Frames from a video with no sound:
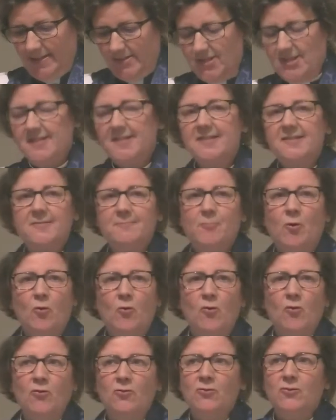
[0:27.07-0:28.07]
Jesus and
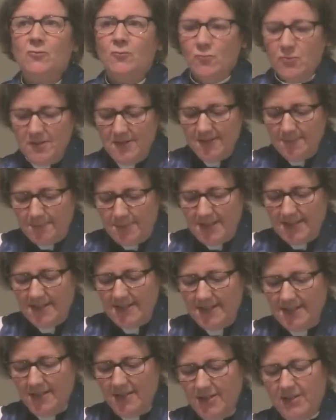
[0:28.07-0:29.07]
Paul wouldn't
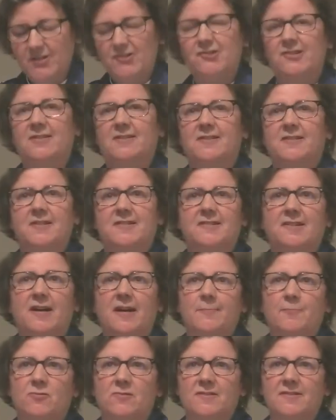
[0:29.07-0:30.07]
be urging the
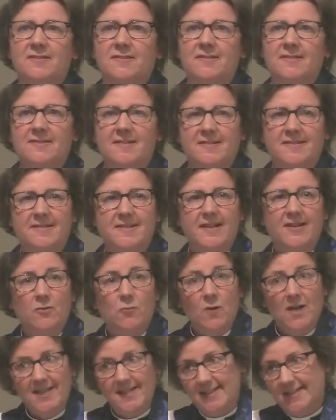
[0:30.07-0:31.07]
disciples to stay
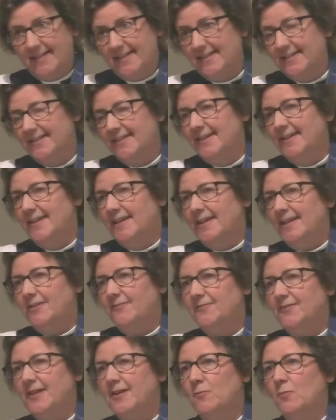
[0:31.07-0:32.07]
awake
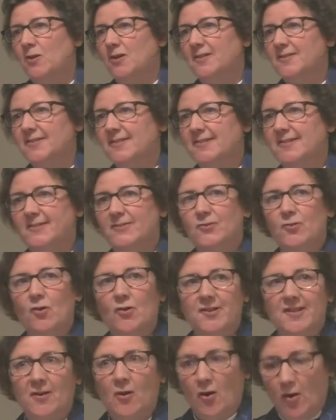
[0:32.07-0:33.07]
if they weren't
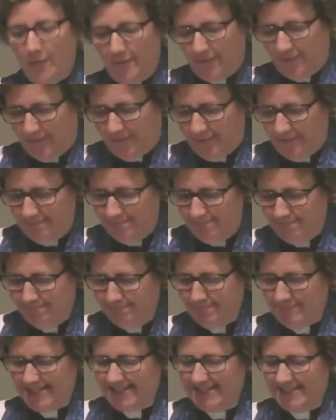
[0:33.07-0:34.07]
nodding off.
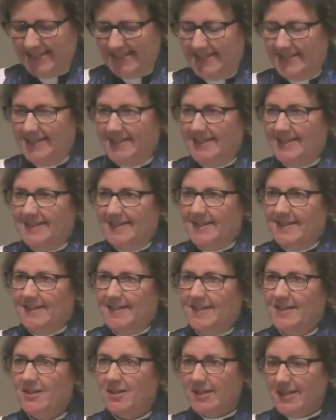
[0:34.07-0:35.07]

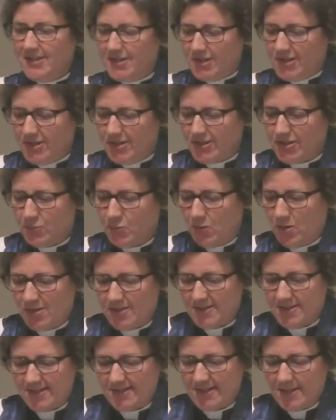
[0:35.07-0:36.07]
The early church
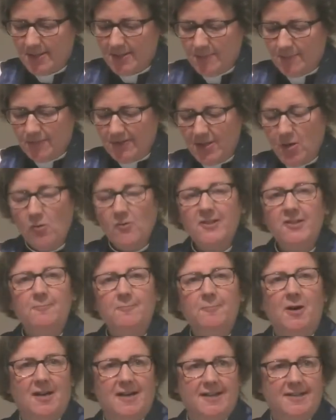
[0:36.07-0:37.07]
was
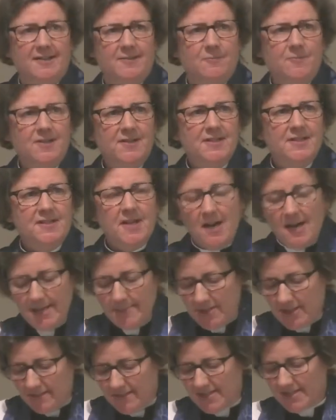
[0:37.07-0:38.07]
preoccupied with the
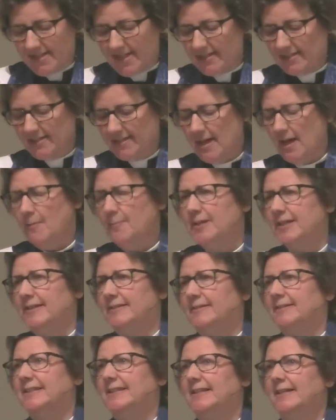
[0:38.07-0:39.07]
timing of the second
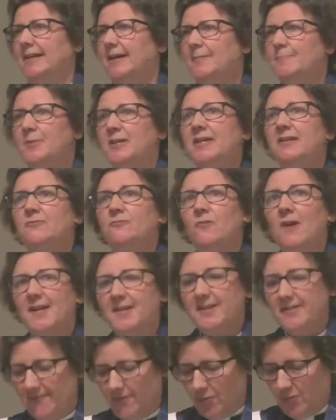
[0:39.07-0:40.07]
coming and being
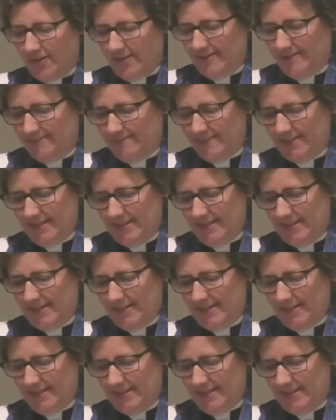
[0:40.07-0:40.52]
ready for it.